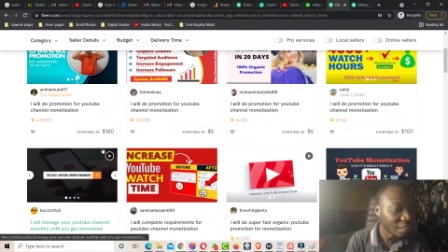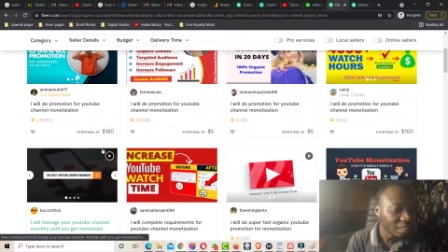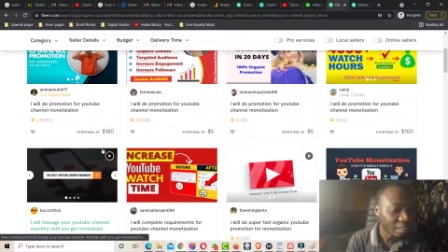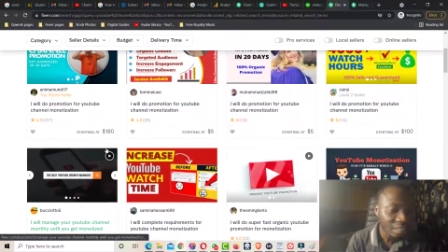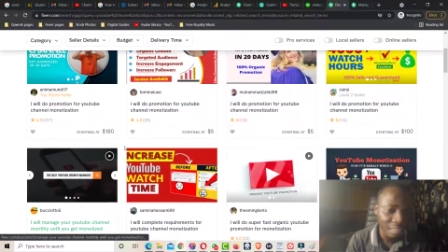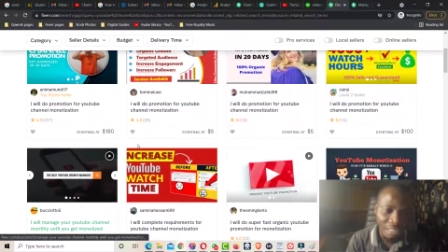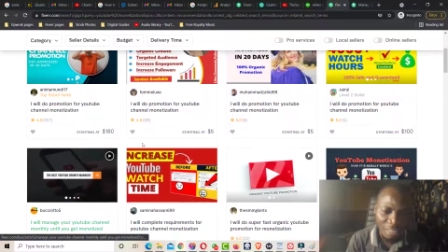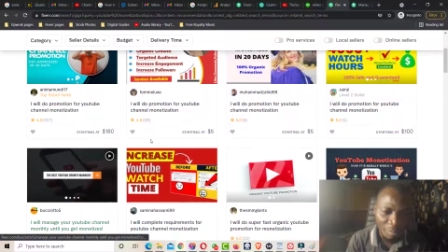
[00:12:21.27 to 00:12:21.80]

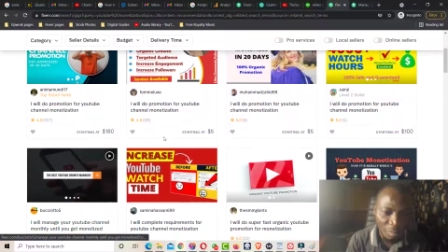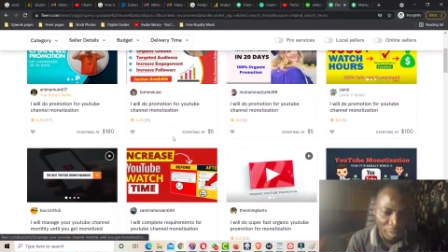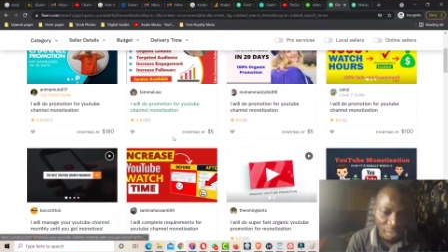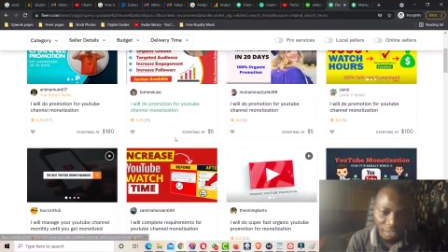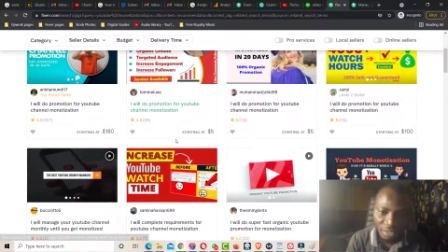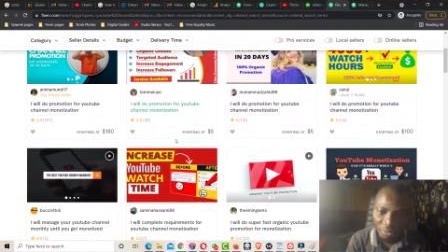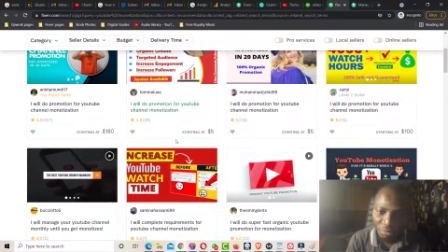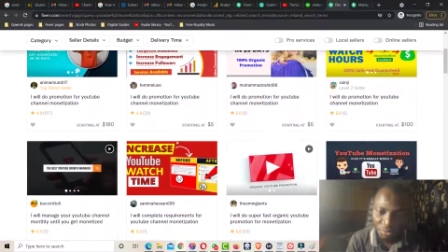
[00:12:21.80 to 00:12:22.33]
deeply
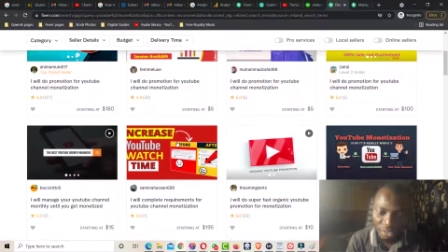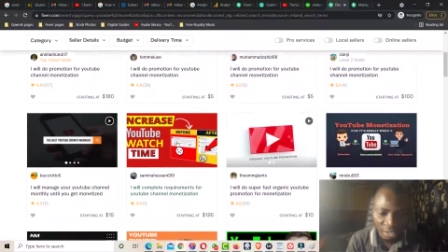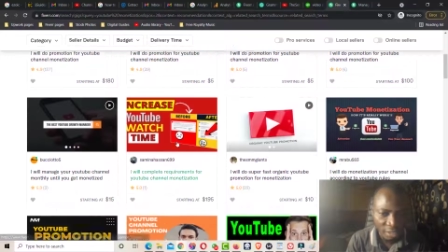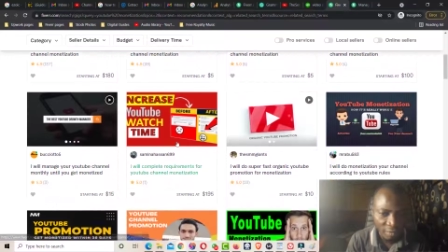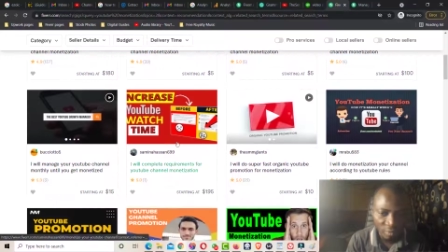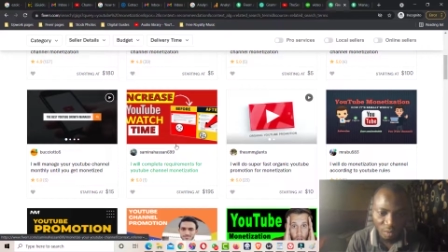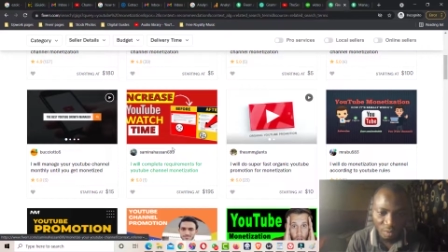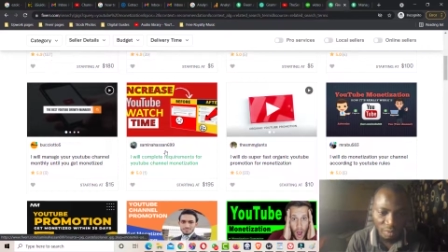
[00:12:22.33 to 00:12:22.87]
different.
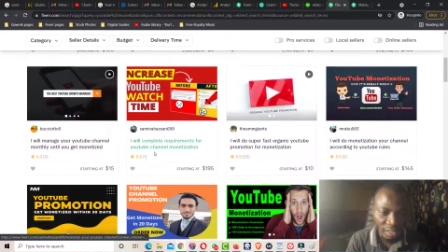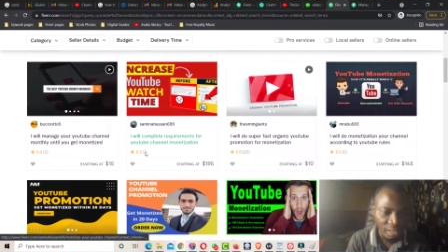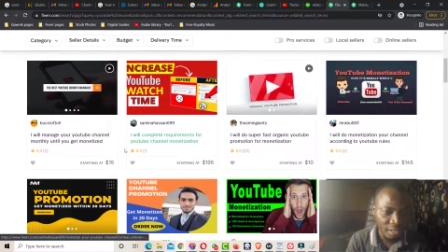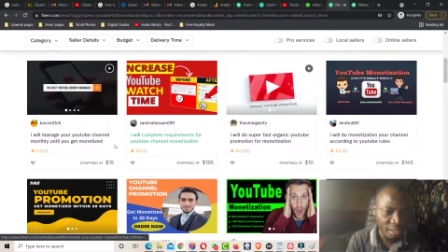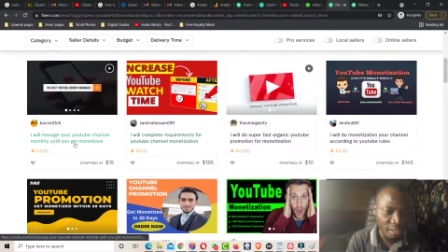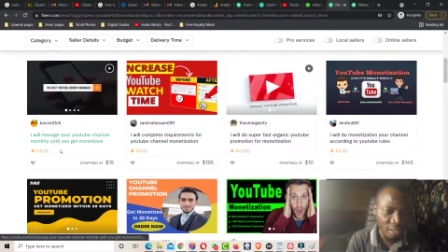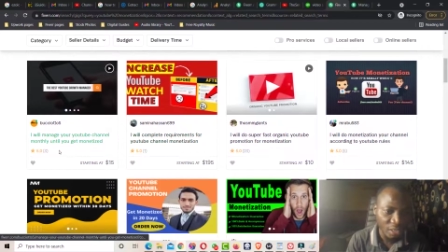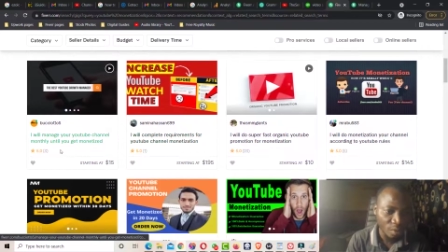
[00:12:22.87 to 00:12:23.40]
My
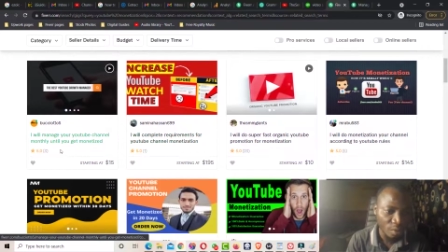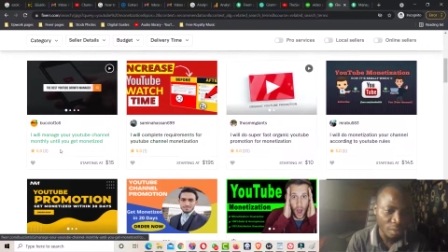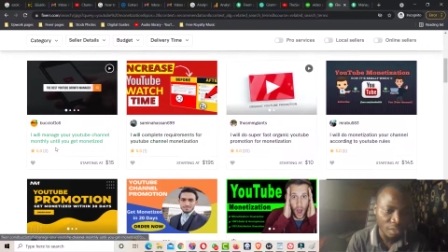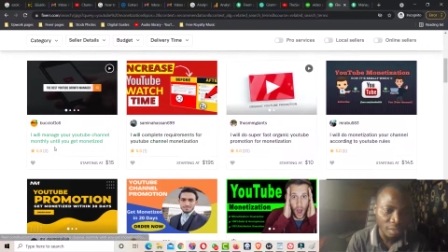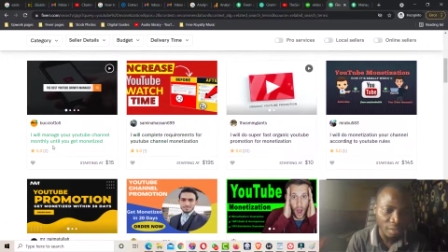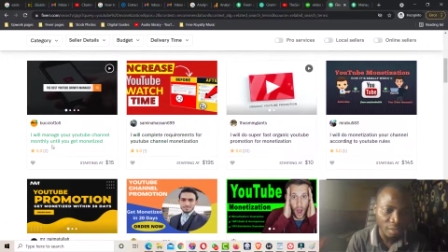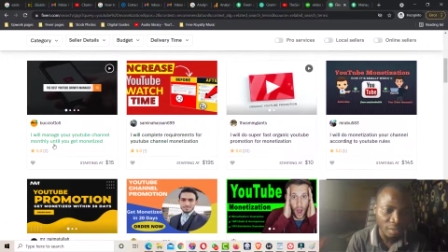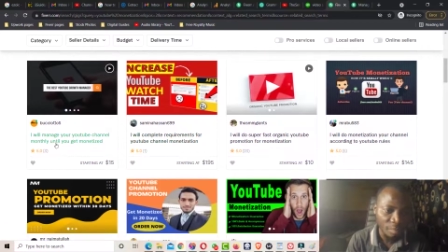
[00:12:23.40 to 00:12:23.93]
keywords
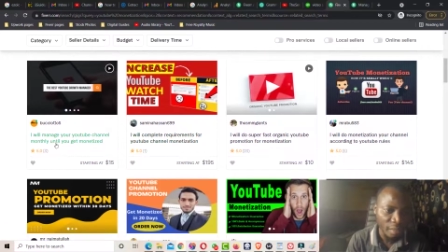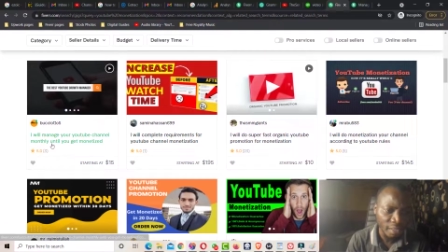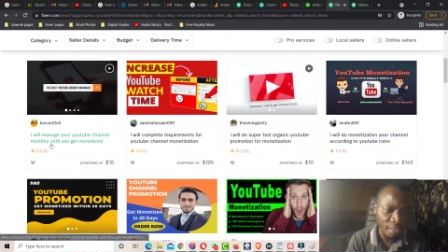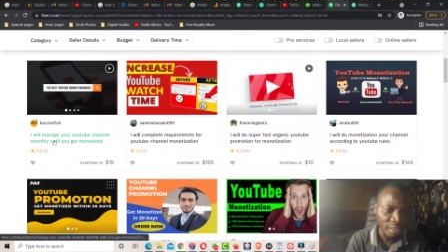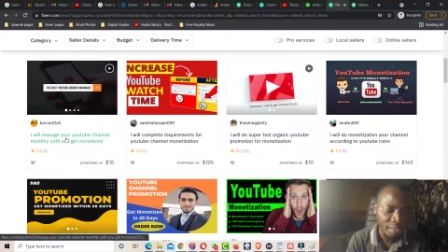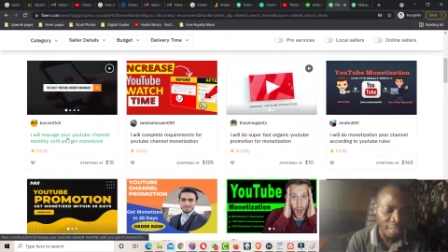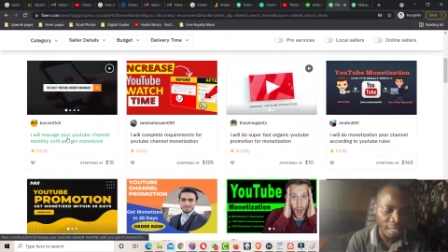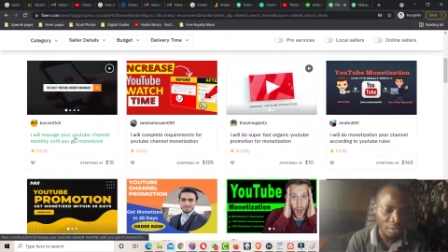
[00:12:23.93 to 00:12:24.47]
is my gig
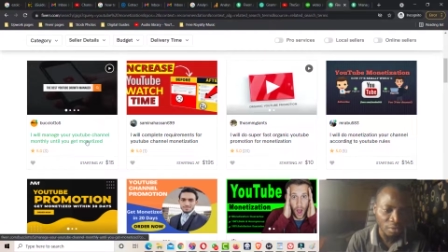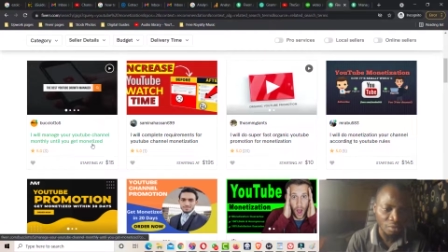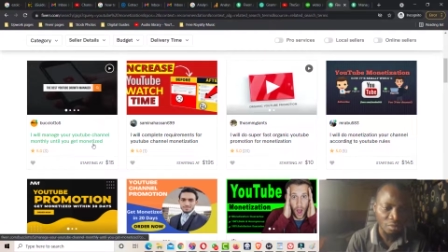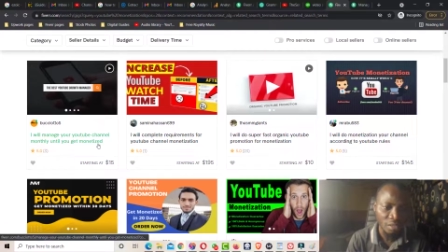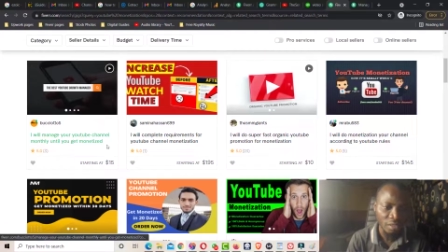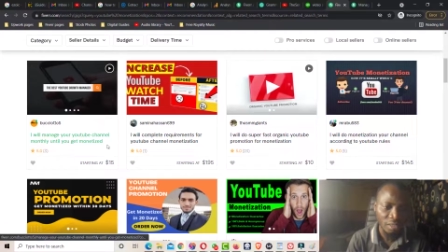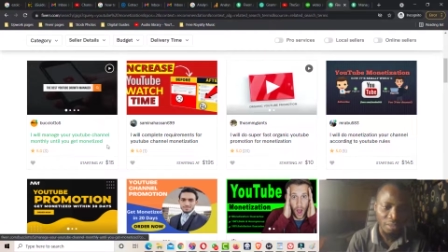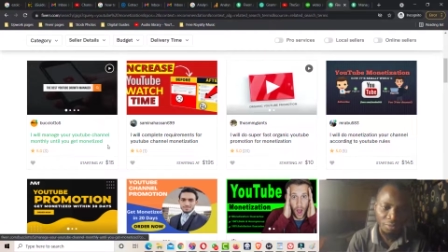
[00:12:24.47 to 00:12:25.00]
title is very
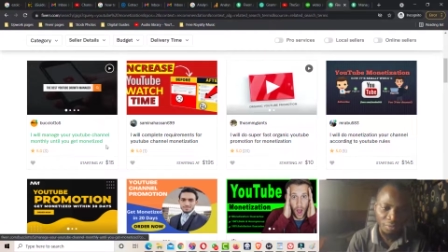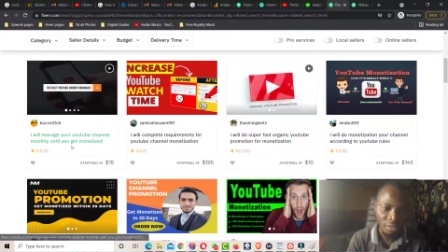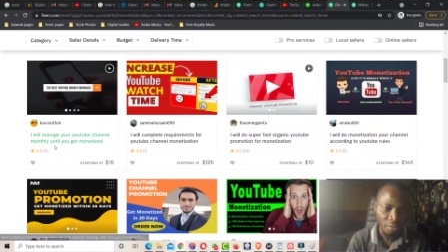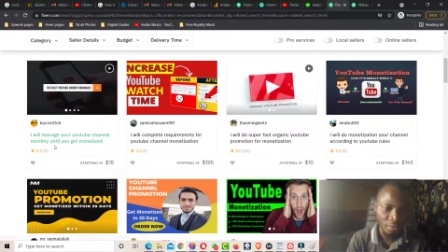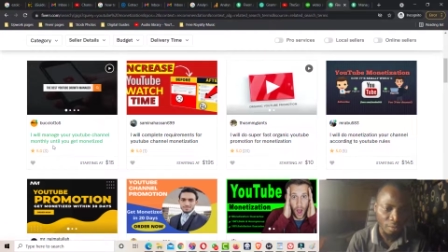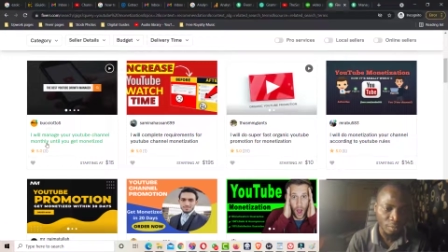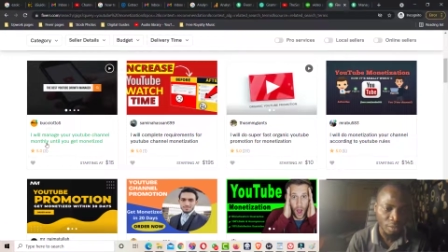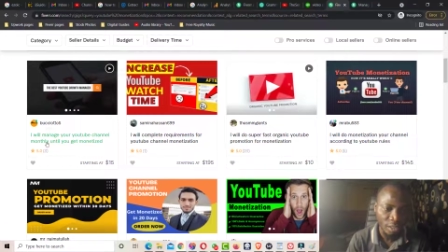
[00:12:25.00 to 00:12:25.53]
different
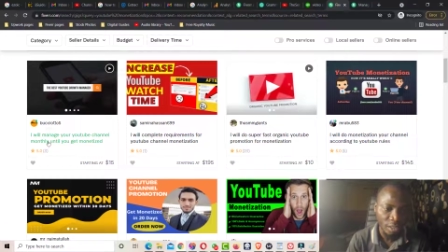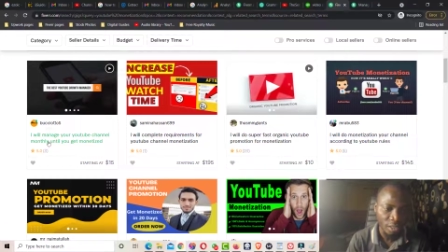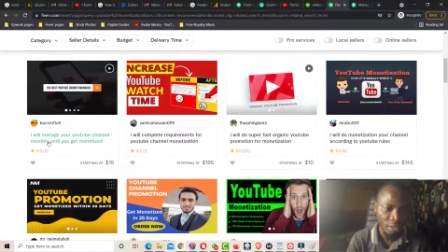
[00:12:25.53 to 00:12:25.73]
from other gigs.